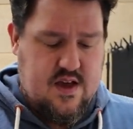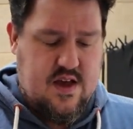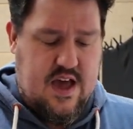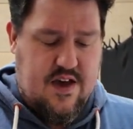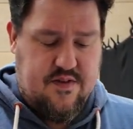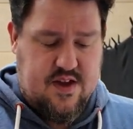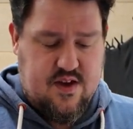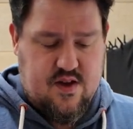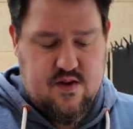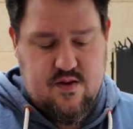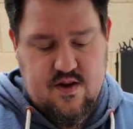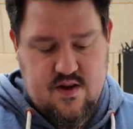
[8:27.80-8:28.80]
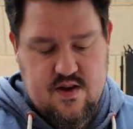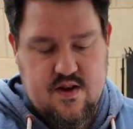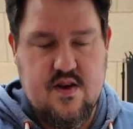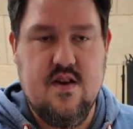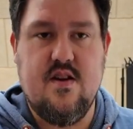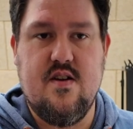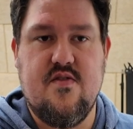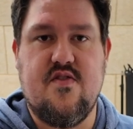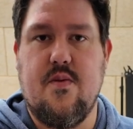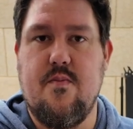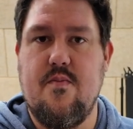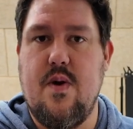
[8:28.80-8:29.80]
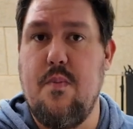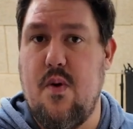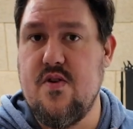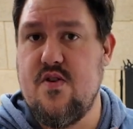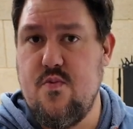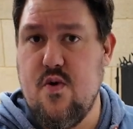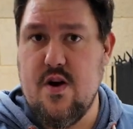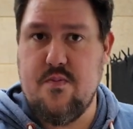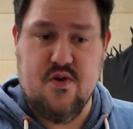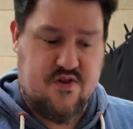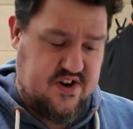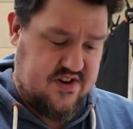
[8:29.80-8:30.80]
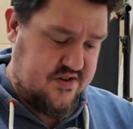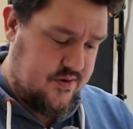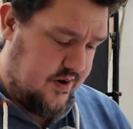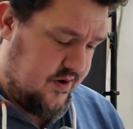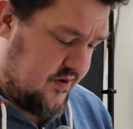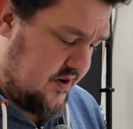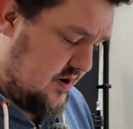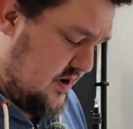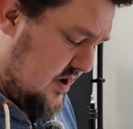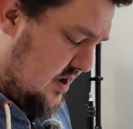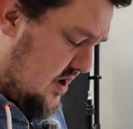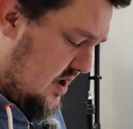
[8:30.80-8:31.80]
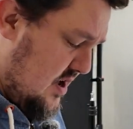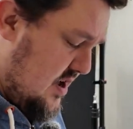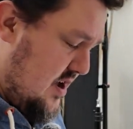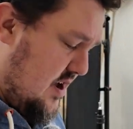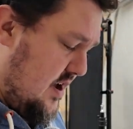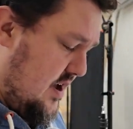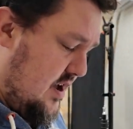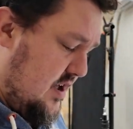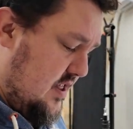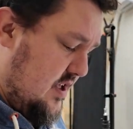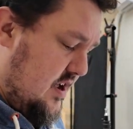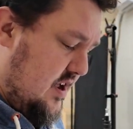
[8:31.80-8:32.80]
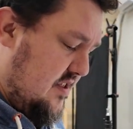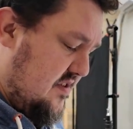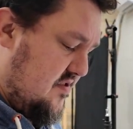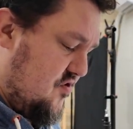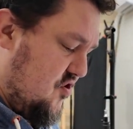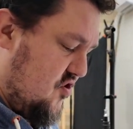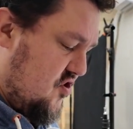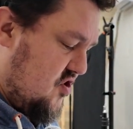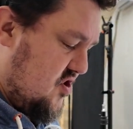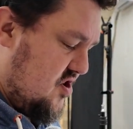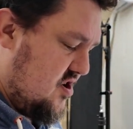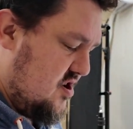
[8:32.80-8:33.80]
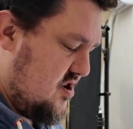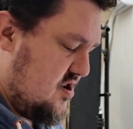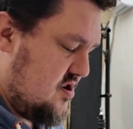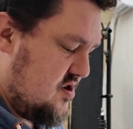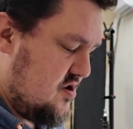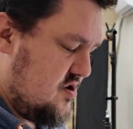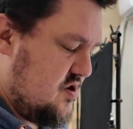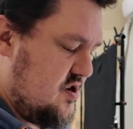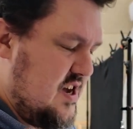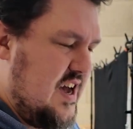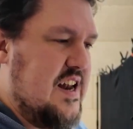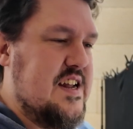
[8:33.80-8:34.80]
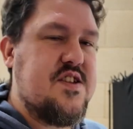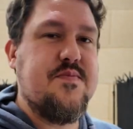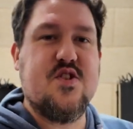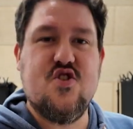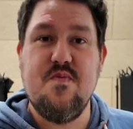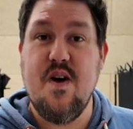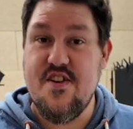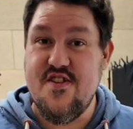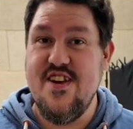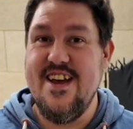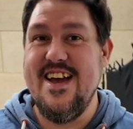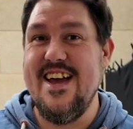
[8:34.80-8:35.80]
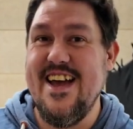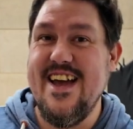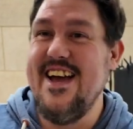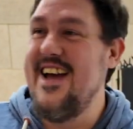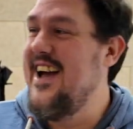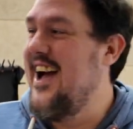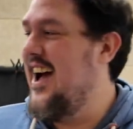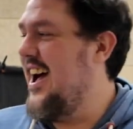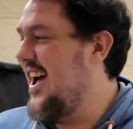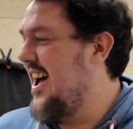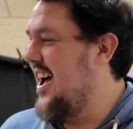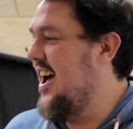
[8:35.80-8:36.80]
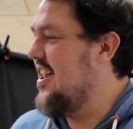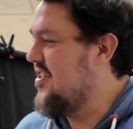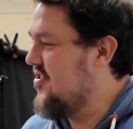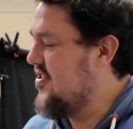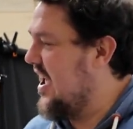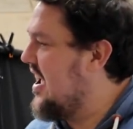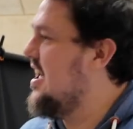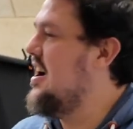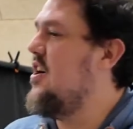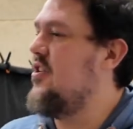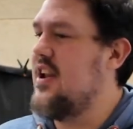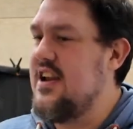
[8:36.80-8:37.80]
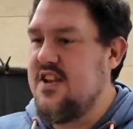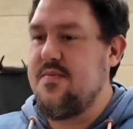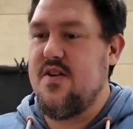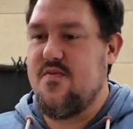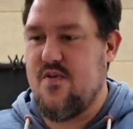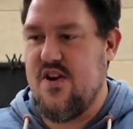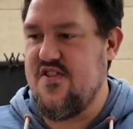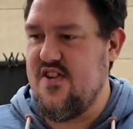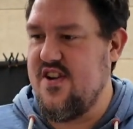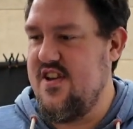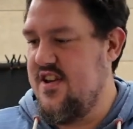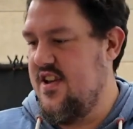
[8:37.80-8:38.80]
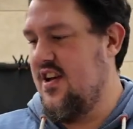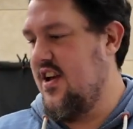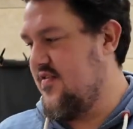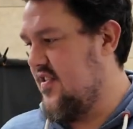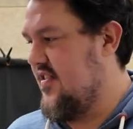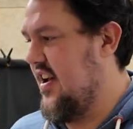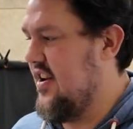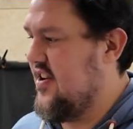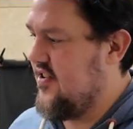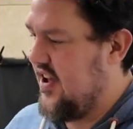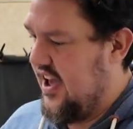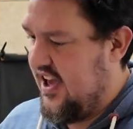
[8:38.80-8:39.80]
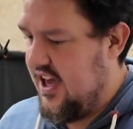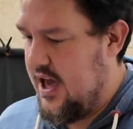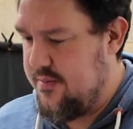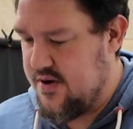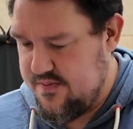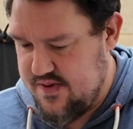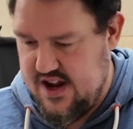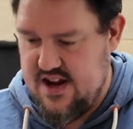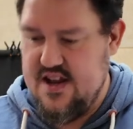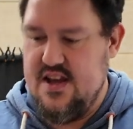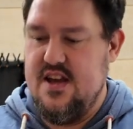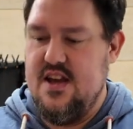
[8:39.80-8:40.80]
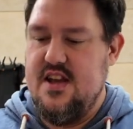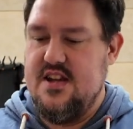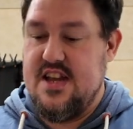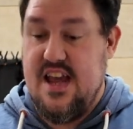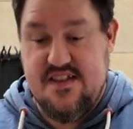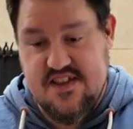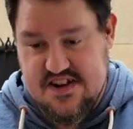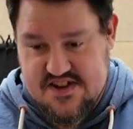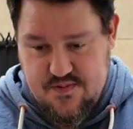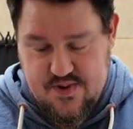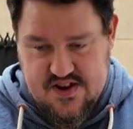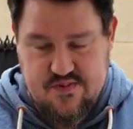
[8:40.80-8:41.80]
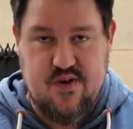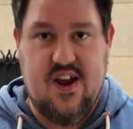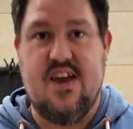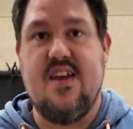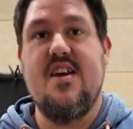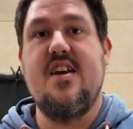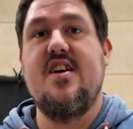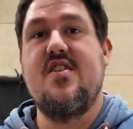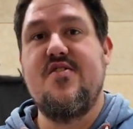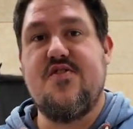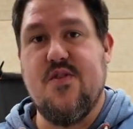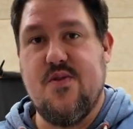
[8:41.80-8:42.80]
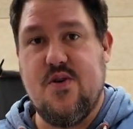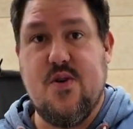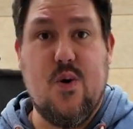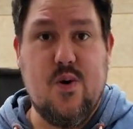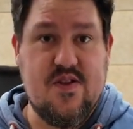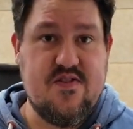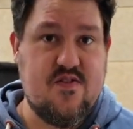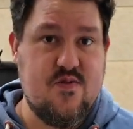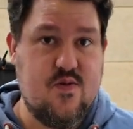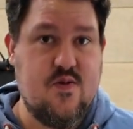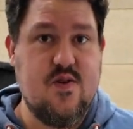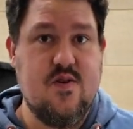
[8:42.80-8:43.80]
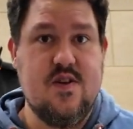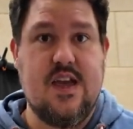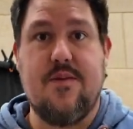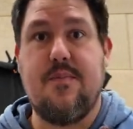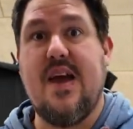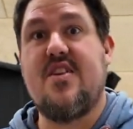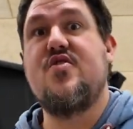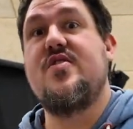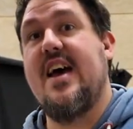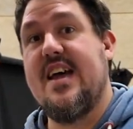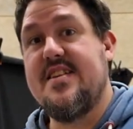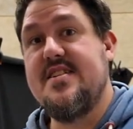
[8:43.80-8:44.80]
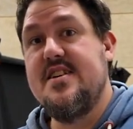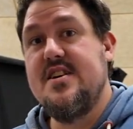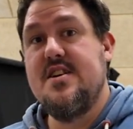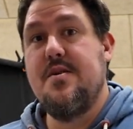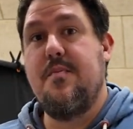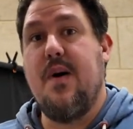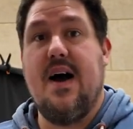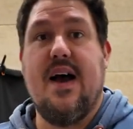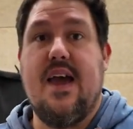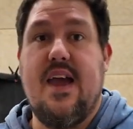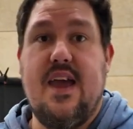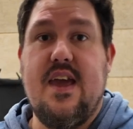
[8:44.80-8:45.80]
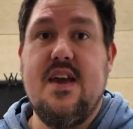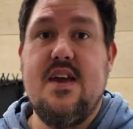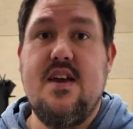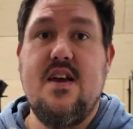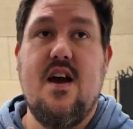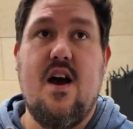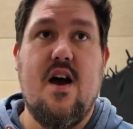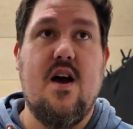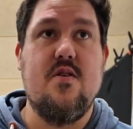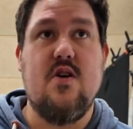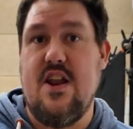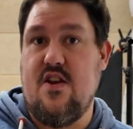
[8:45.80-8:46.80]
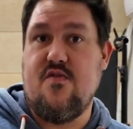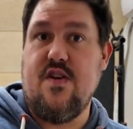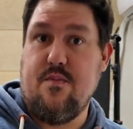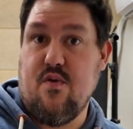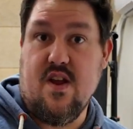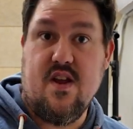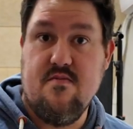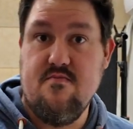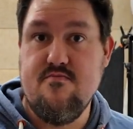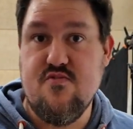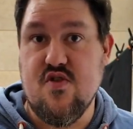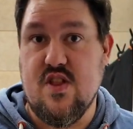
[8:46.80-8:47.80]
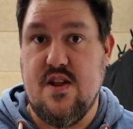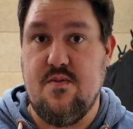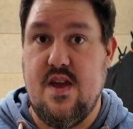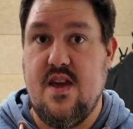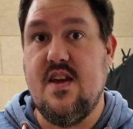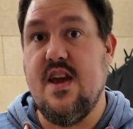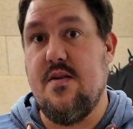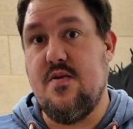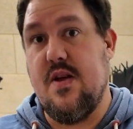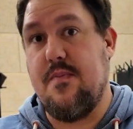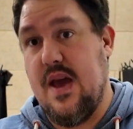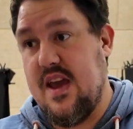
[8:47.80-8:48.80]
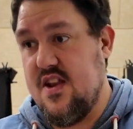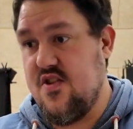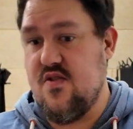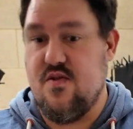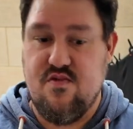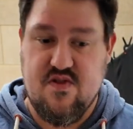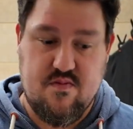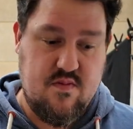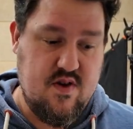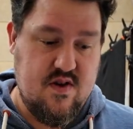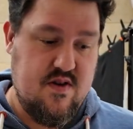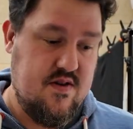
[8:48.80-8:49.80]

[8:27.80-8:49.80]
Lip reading: having some important work projects going on, it's just a little bit too much. And to take out a little bit of pressure, I've decided, okay, AirPod update takes a little winter break, so the goal is to get back to that by end of February, so that we can get back into the rhythm. So,